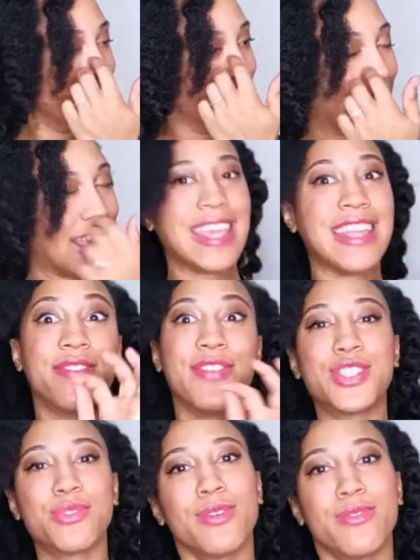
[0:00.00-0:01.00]
like
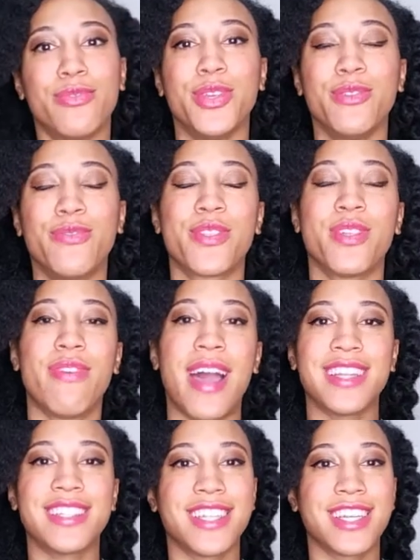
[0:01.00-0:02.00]
individual review for the
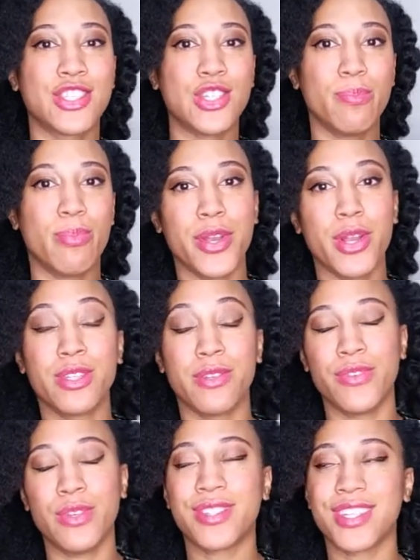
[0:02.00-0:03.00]
Vitastik 2.0
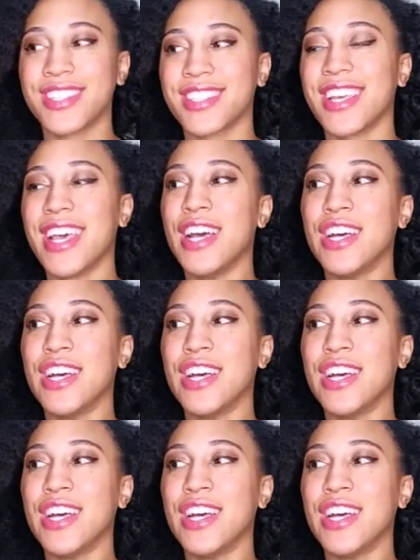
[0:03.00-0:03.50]
diffusers.